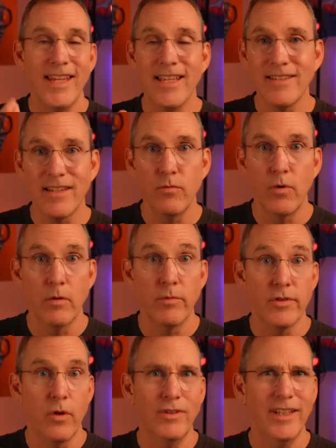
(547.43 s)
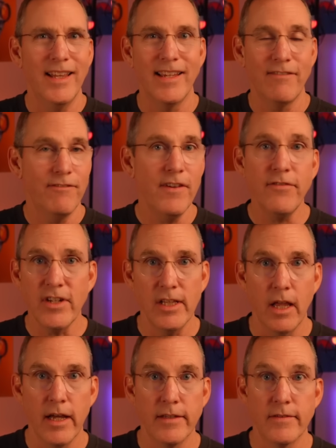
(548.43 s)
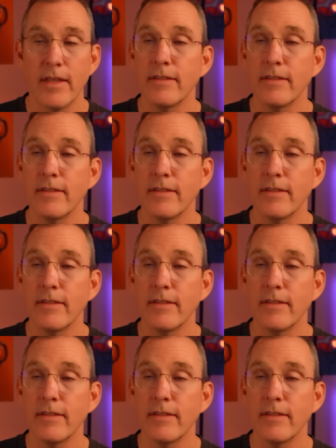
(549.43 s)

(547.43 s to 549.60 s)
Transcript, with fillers: the instant one, was only like 50 lines.